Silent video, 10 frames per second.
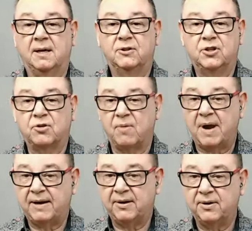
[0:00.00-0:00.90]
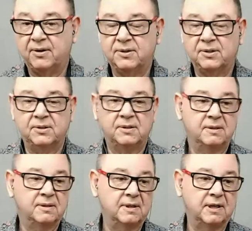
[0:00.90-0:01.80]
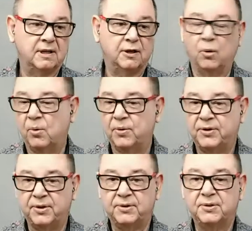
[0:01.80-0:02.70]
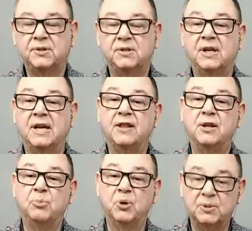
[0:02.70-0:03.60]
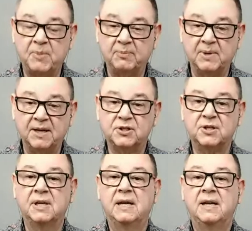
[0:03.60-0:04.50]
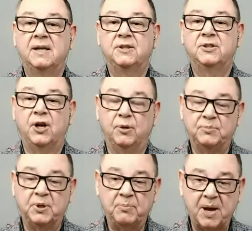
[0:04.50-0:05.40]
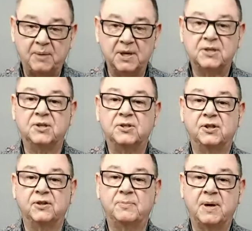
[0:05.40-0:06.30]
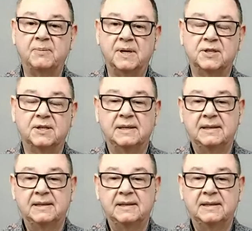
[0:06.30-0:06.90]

trainers, authors, to get their books published, to help them publish and self-publish.